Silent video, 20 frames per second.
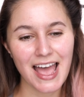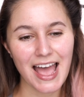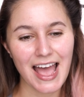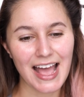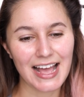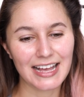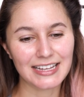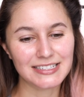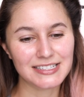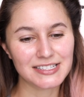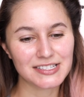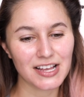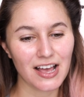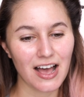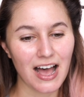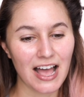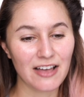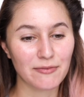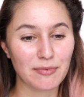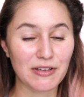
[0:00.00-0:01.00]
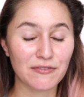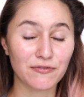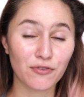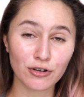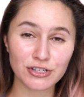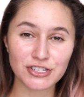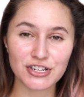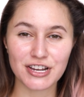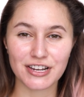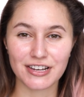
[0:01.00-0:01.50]
and I have been
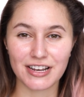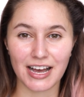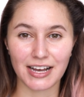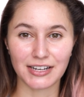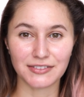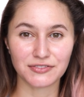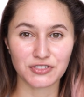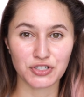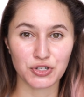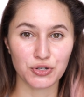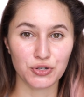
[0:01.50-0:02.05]
fortunate enough